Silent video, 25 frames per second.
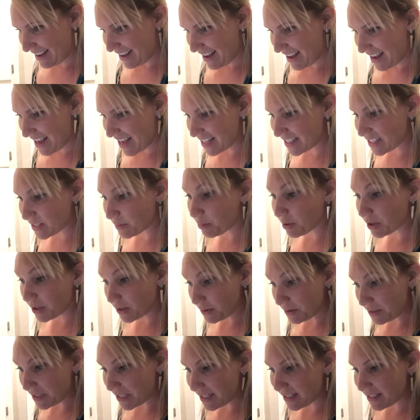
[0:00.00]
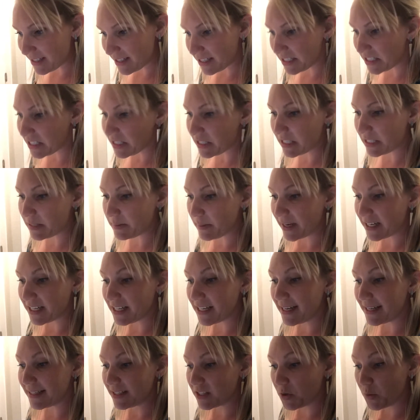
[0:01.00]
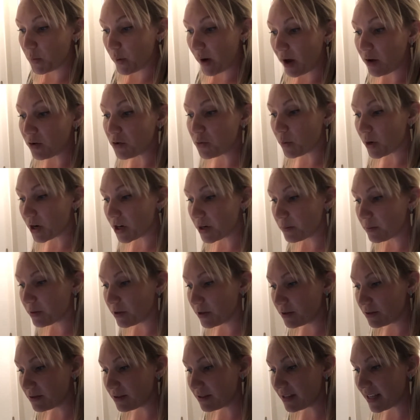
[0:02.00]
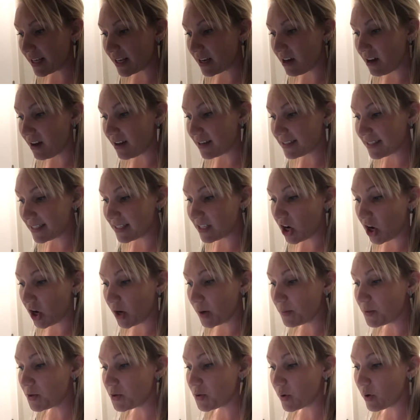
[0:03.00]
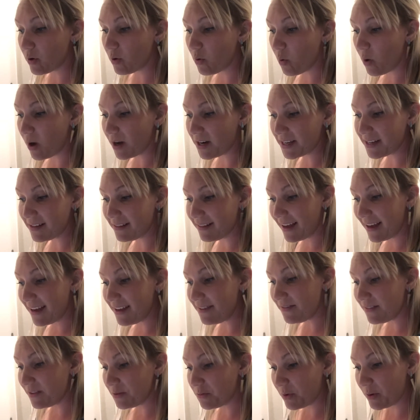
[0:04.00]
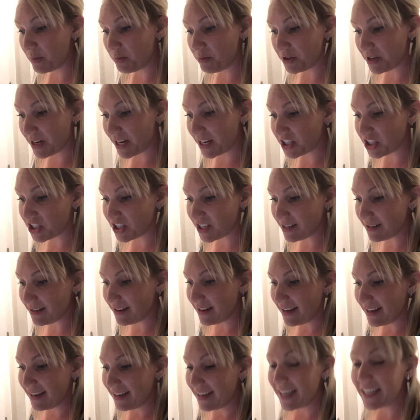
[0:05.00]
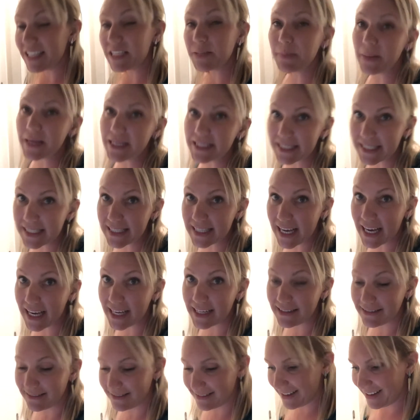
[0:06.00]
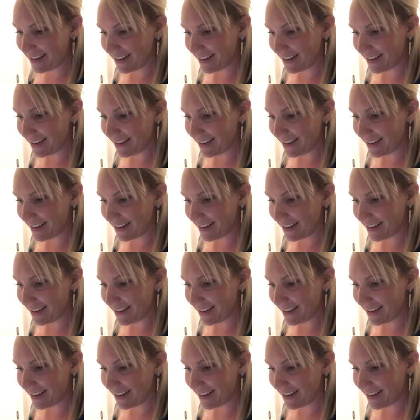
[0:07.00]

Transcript: It's a pollutant. It's suspected as a groundwater pollutant that causes harm to aquatic life and reproduction. It's a pesticide.